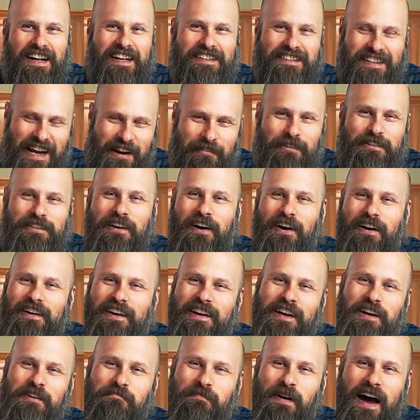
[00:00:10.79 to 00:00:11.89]
Today we're
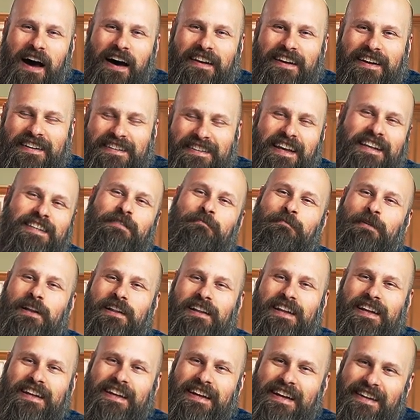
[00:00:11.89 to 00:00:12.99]
talking about
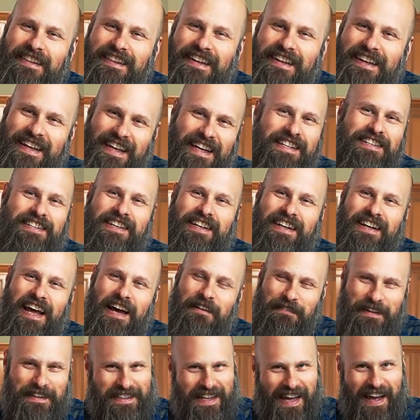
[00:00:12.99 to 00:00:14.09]
accessibility in the kitchen. How
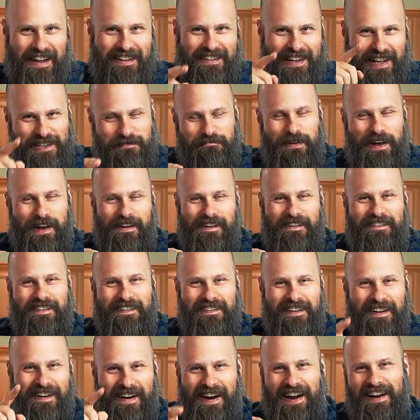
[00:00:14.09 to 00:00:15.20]
about that? That's better.
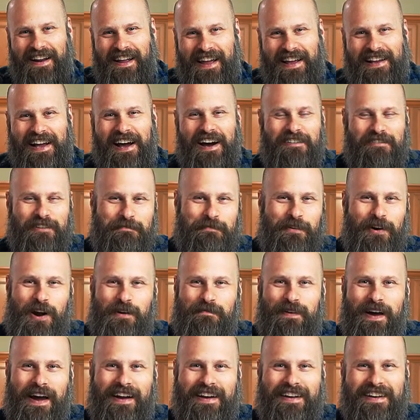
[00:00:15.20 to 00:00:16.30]
All right, hang on, we'll be right
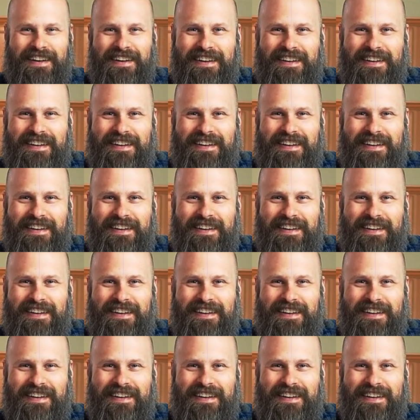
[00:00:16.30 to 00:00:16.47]
back.